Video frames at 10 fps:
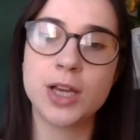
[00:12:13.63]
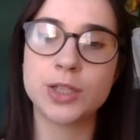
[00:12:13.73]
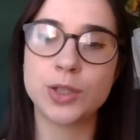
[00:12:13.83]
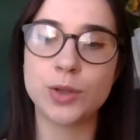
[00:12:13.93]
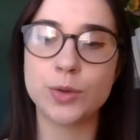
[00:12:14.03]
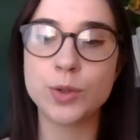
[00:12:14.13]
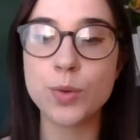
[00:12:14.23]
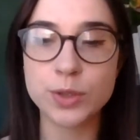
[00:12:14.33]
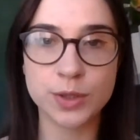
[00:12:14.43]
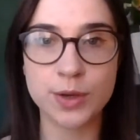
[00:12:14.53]
to
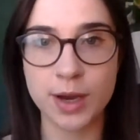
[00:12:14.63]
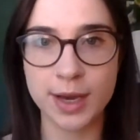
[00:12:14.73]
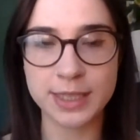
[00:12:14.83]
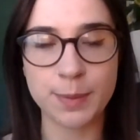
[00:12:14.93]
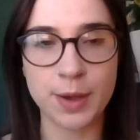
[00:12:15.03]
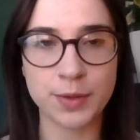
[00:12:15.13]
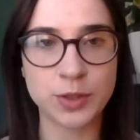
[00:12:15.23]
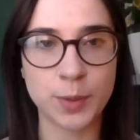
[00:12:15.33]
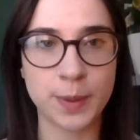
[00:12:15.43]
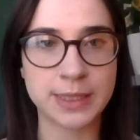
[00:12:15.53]
talk to you guys about the
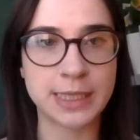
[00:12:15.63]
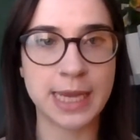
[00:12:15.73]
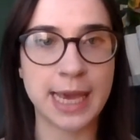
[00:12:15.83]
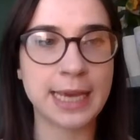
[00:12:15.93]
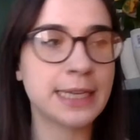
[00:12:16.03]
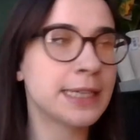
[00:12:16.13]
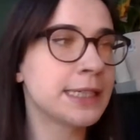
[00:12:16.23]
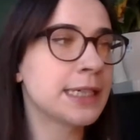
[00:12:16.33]
topic today.